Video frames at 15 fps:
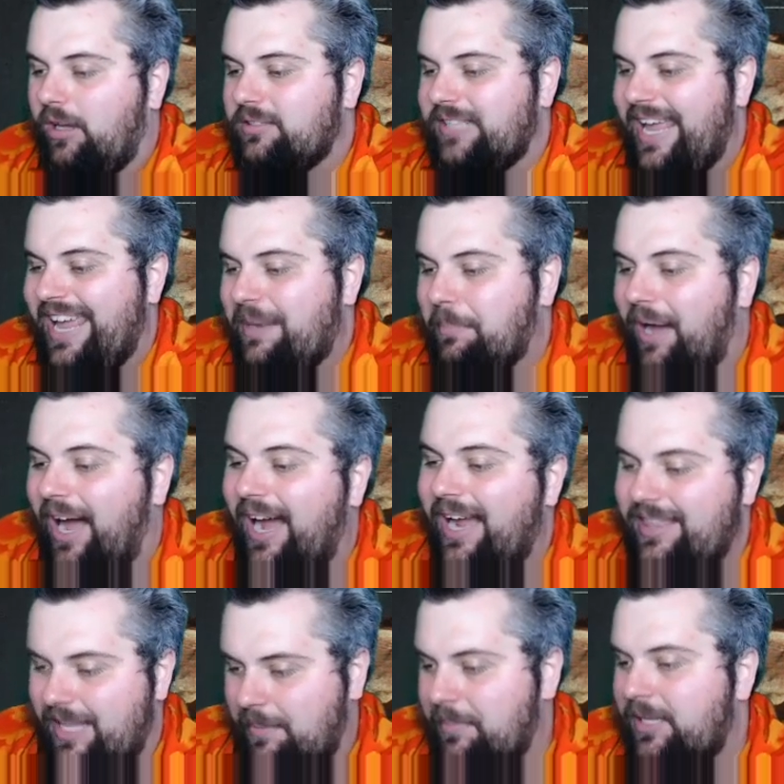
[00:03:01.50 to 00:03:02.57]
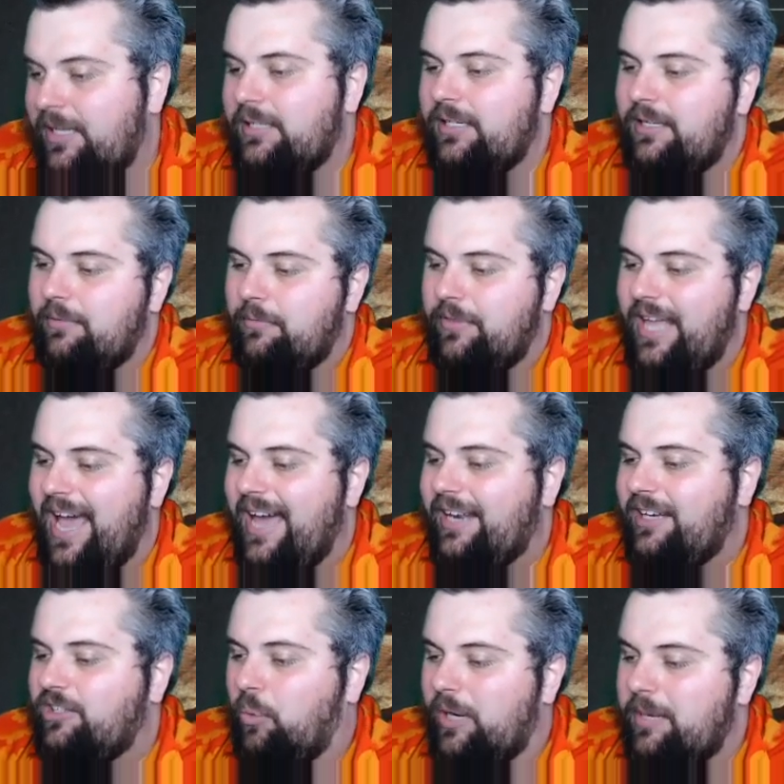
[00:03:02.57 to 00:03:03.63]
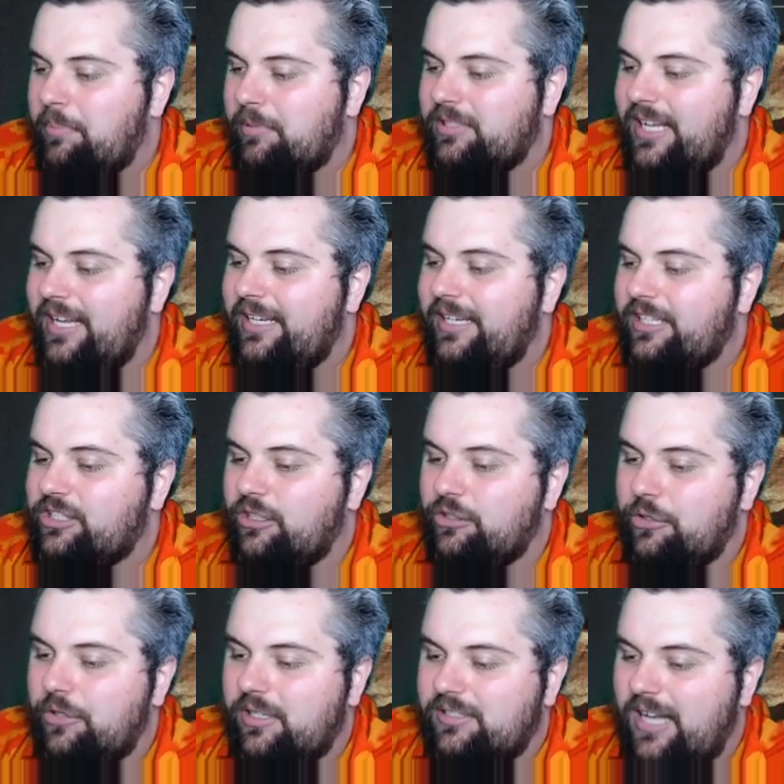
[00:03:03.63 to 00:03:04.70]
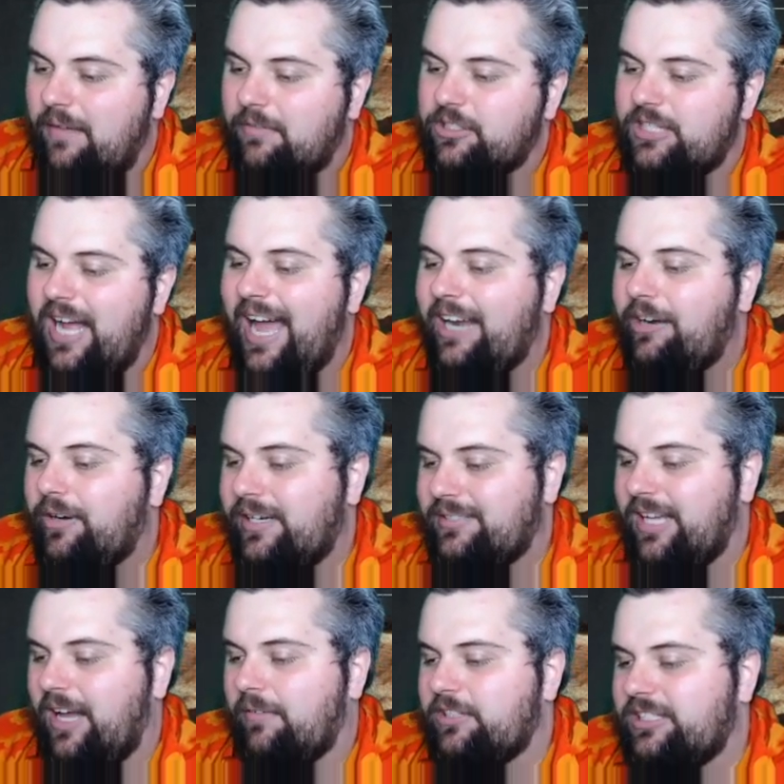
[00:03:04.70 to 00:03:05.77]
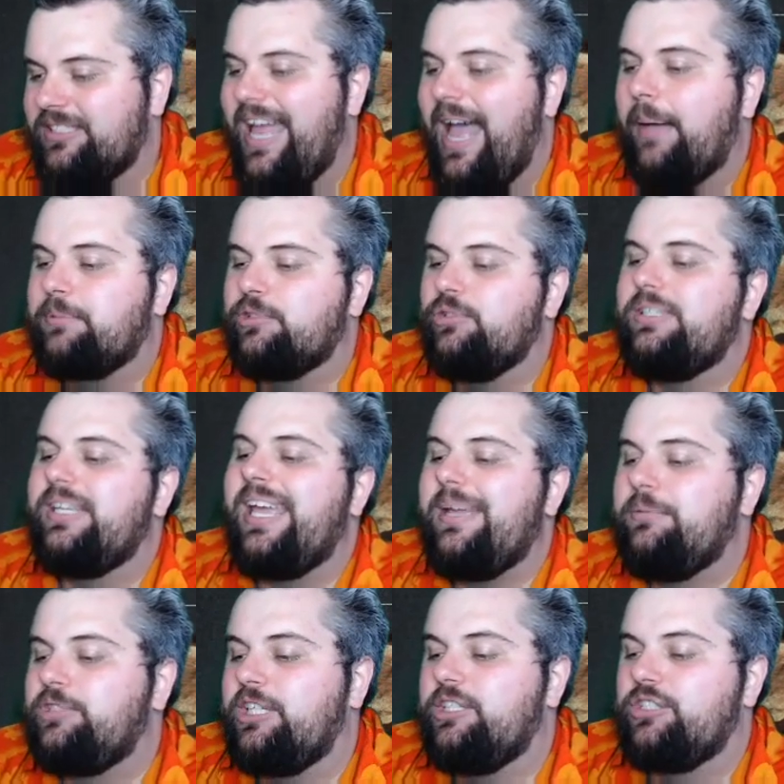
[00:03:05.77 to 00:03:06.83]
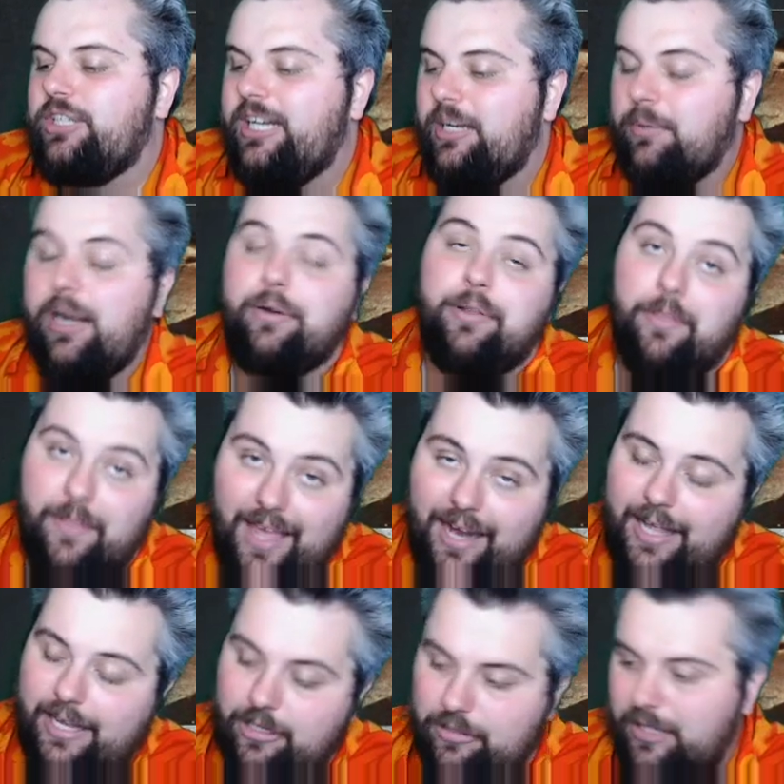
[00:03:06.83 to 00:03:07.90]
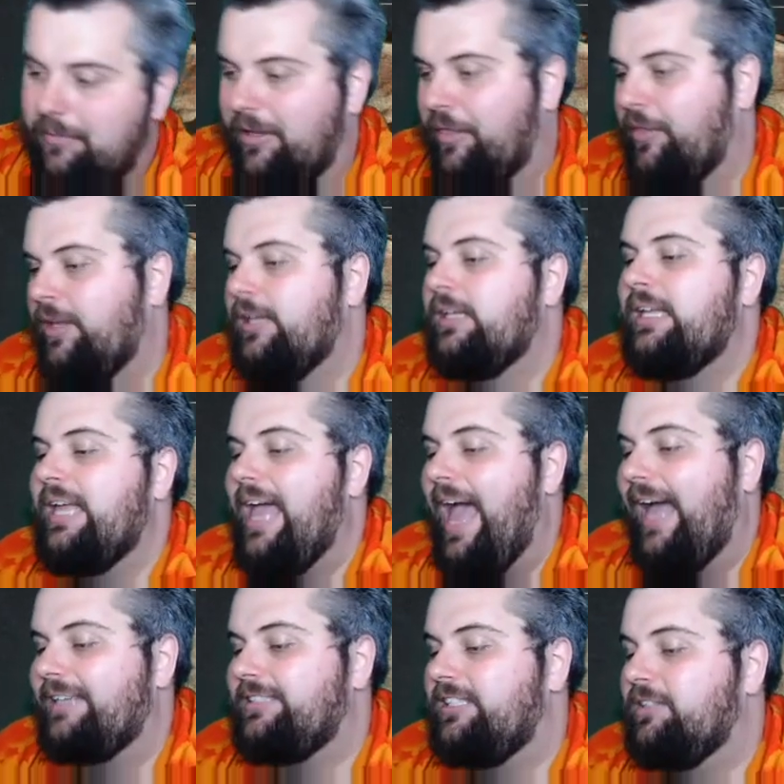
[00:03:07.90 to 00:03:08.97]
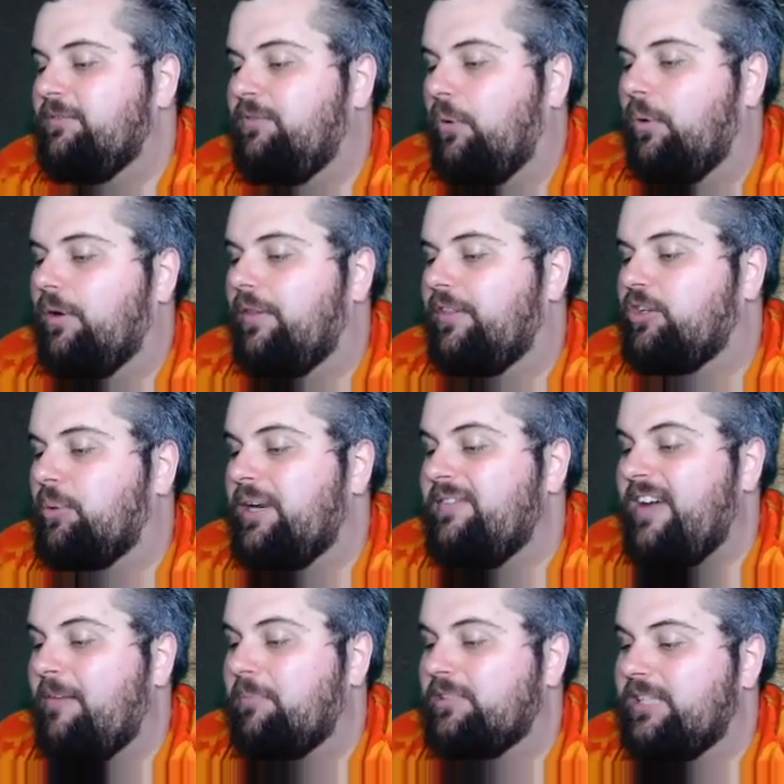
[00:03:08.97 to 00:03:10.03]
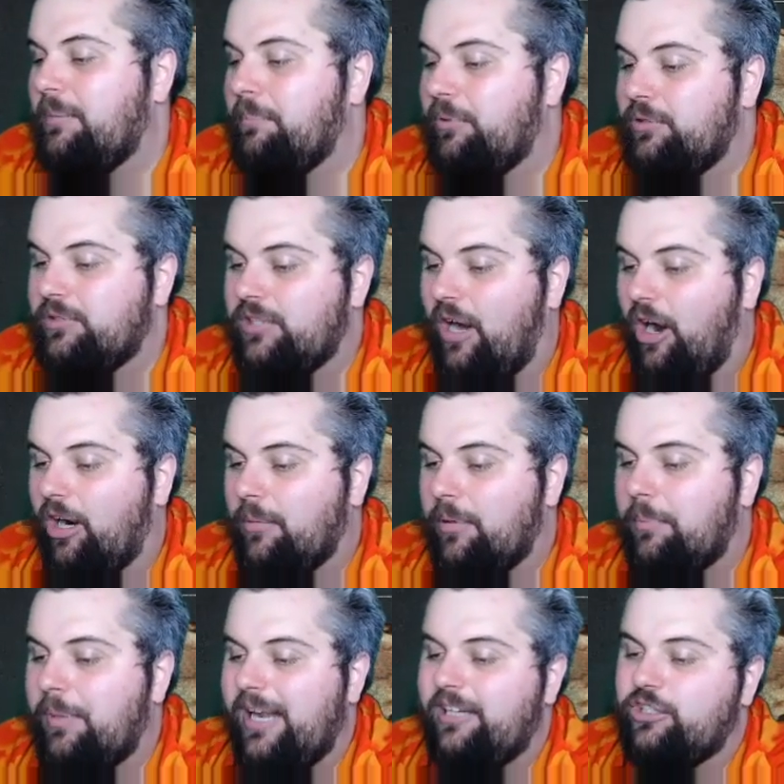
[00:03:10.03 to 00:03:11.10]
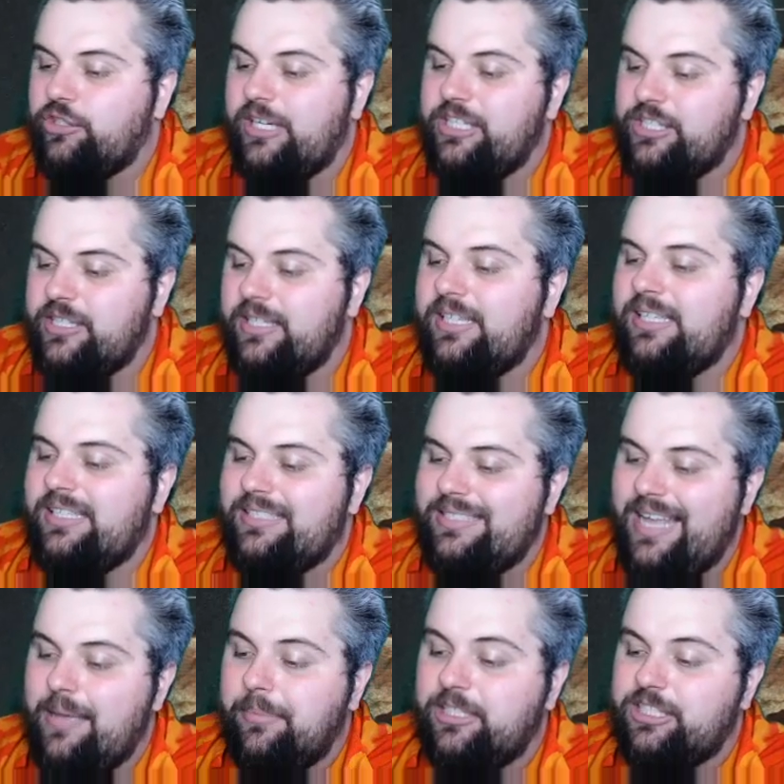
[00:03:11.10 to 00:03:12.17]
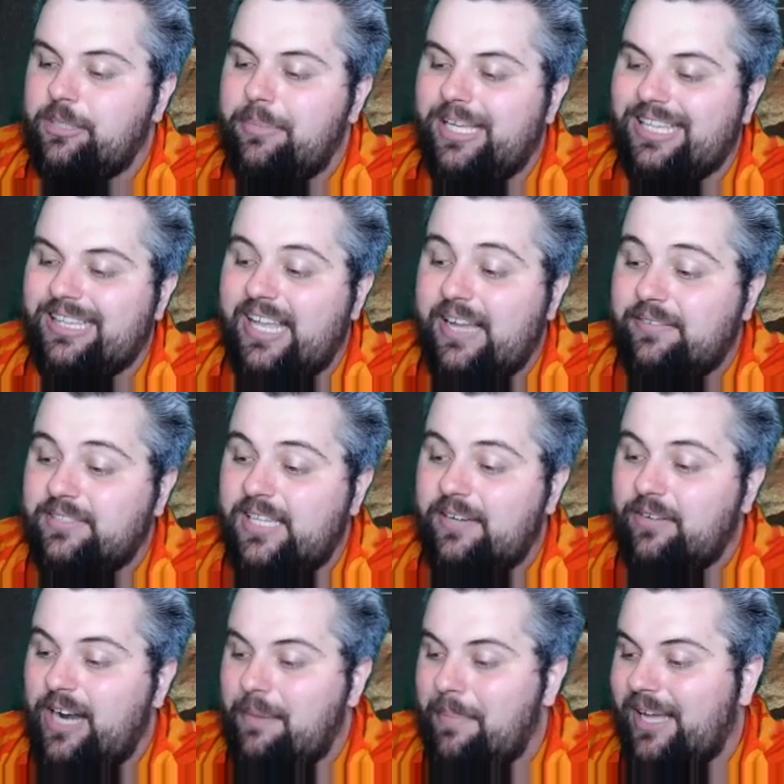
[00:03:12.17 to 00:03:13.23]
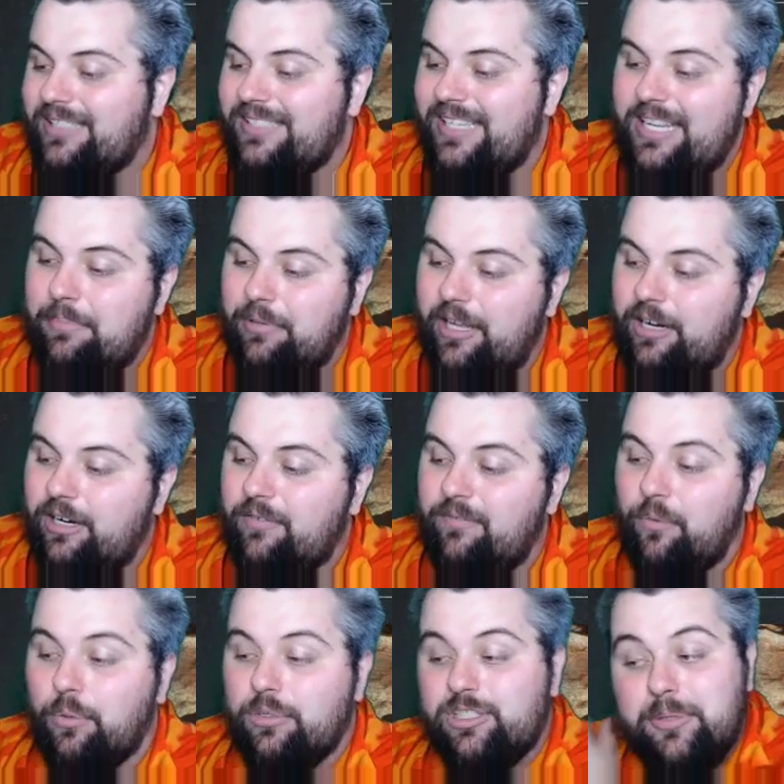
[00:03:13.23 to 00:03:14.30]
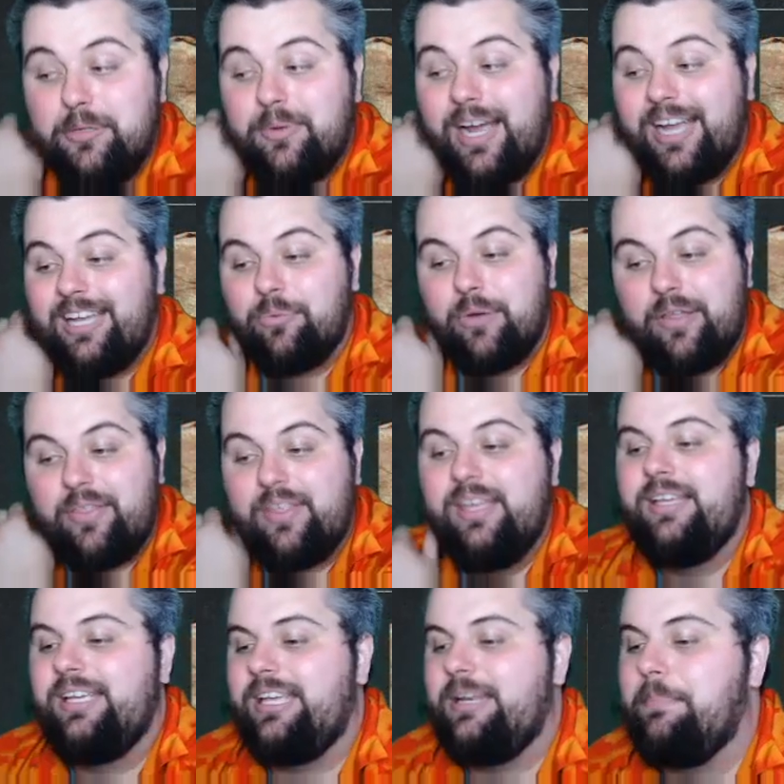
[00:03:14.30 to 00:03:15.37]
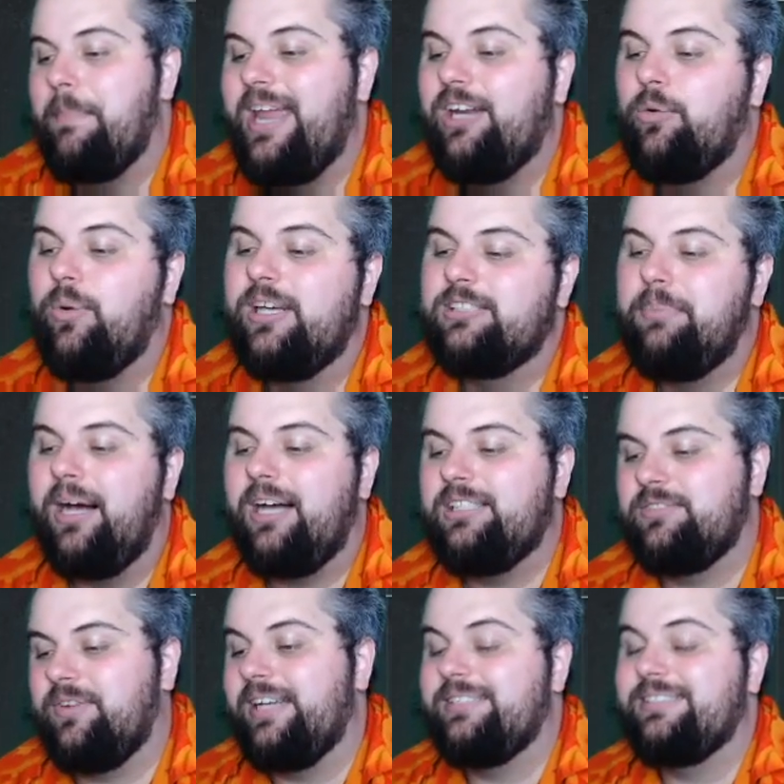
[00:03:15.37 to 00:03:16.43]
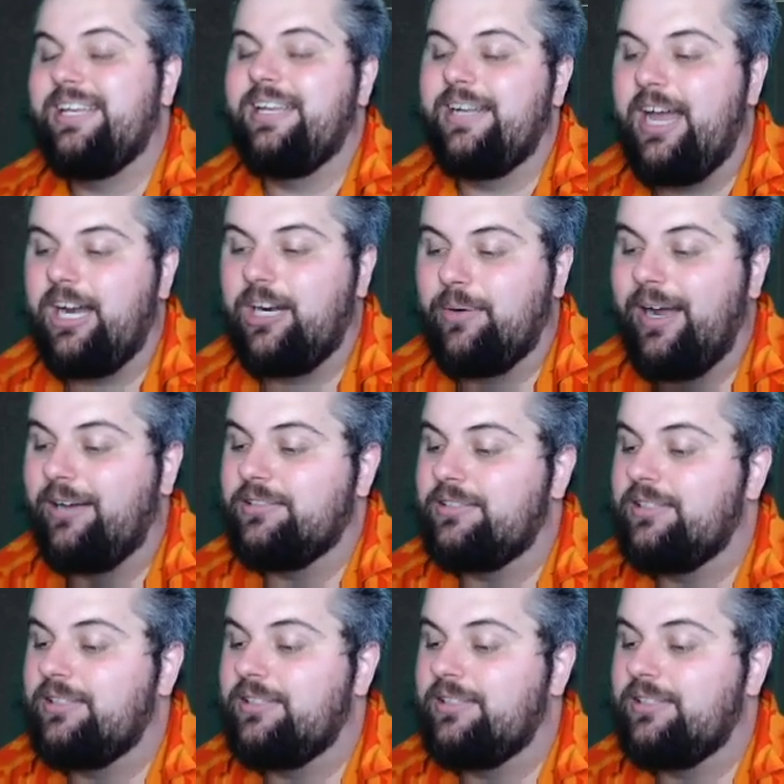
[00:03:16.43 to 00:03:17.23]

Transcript: and behind them. The added 20% additional looted salvage and high-grade salvage is an absolute game changer any round. That I agree with. At Tier 4, the 25% boost to armor penetration damage can be a lifesaver and makes any player a force to be reckoned with in main quest boss fights and higher rounds.